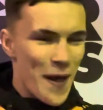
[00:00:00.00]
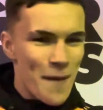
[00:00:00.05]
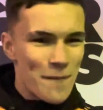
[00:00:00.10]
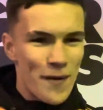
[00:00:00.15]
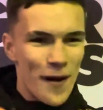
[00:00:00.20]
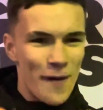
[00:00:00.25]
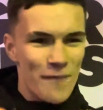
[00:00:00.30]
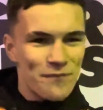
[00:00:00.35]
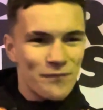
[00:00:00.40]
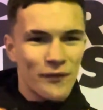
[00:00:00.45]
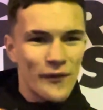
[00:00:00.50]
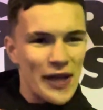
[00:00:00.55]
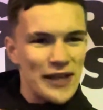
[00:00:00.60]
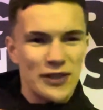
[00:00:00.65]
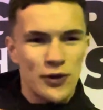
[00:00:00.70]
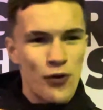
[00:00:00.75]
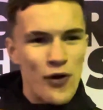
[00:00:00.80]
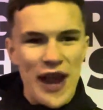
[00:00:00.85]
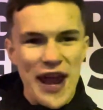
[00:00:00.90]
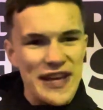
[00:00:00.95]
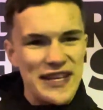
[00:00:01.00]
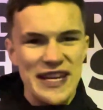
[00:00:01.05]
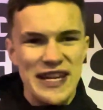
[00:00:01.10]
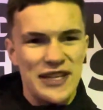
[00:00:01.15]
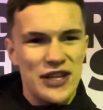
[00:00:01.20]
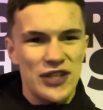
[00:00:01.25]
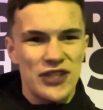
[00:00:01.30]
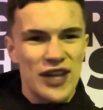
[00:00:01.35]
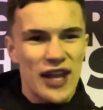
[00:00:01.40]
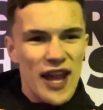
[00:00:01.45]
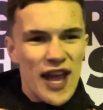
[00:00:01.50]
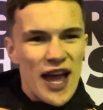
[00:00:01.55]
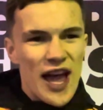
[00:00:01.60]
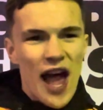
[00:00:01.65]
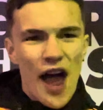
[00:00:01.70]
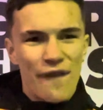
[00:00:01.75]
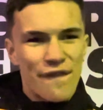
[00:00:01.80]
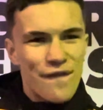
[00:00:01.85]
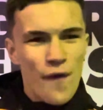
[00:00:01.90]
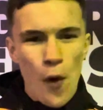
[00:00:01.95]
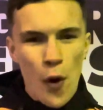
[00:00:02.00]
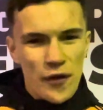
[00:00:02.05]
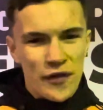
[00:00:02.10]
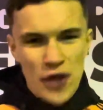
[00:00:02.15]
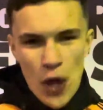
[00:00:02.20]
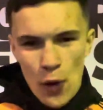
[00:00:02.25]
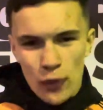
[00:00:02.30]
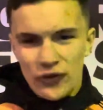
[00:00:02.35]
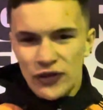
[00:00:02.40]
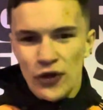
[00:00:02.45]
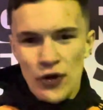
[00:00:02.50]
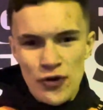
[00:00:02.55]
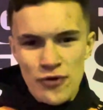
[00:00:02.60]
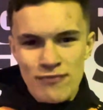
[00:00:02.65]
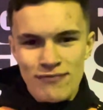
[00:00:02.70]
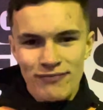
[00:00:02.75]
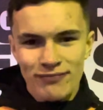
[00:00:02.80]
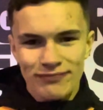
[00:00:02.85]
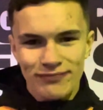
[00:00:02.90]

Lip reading: But it's crazy. Just I fought in the O2 and